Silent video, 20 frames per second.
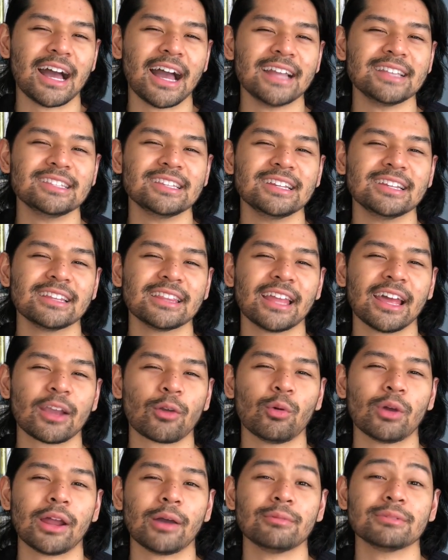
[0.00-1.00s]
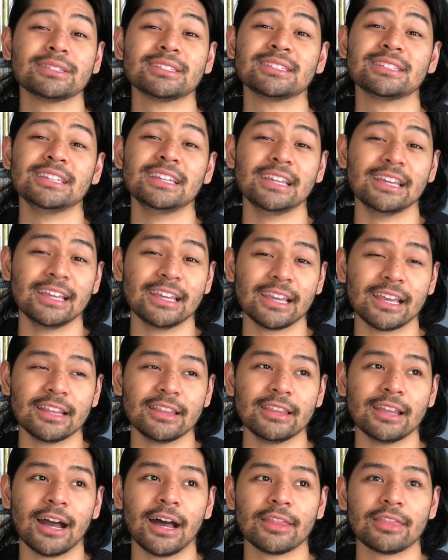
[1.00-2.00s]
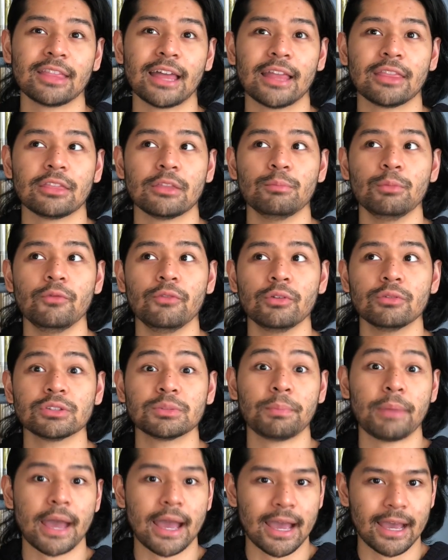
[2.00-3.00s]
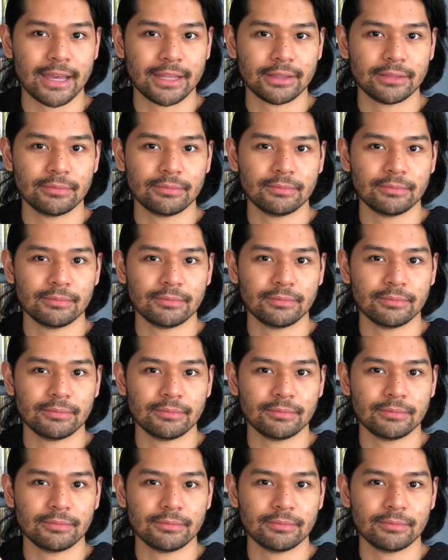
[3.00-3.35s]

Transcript: I didn't like what I was seeing and not that the movie was bad.